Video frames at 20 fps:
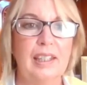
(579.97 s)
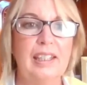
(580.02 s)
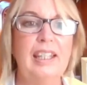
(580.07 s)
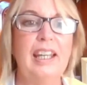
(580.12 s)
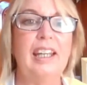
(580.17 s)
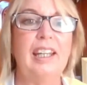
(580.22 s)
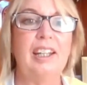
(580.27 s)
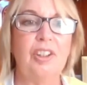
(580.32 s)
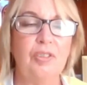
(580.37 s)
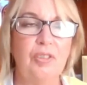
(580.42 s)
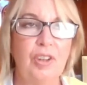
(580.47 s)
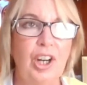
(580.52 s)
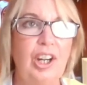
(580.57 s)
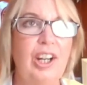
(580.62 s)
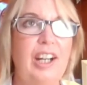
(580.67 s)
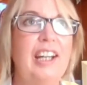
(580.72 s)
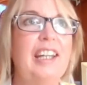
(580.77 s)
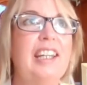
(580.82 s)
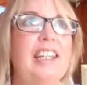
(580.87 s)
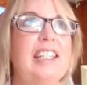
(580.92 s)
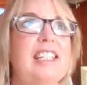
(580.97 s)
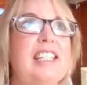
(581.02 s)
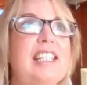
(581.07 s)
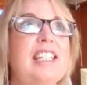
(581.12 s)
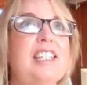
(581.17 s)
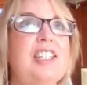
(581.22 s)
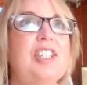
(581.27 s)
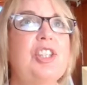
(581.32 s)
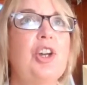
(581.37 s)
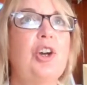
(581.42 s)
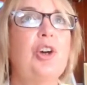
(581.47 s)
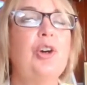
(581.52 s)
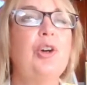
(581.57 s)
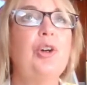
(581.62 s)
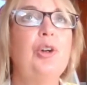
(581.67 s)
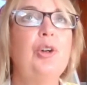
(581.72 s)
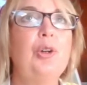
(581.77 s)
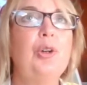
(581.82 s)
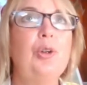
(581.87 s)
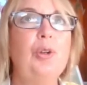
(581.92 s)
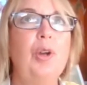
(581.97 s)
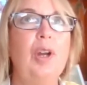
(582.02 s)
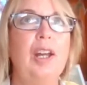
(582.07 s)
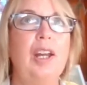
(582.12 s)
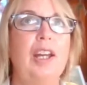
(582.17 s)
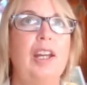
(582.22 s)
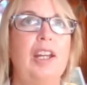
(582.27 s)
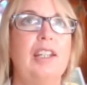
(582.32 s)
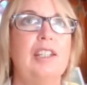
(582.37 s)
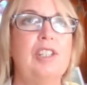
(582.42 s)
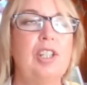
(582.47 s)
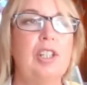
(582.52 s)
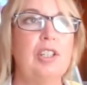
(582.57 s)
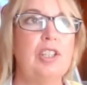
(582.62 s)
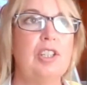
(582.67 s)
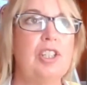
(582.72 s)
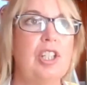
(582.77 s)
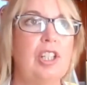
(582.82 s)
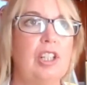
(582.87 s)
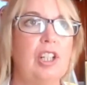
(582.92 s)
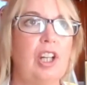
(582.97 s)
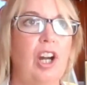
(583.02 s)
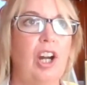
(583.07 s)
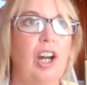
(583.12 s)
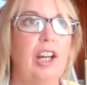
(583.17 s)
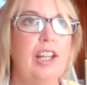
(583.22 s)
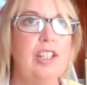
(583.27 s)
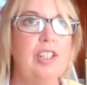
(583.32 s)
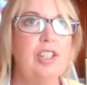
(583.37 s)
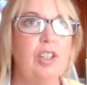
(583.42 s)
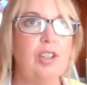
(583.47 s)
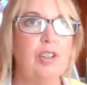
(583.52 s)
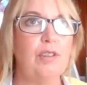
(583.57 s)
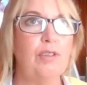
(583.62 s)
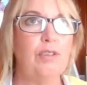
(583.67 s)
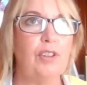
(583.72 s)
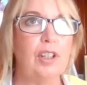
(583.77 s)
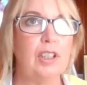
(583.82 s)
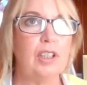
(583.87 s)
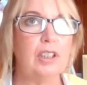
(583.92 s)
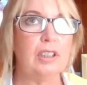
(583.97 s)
Yeah, right. So to kind of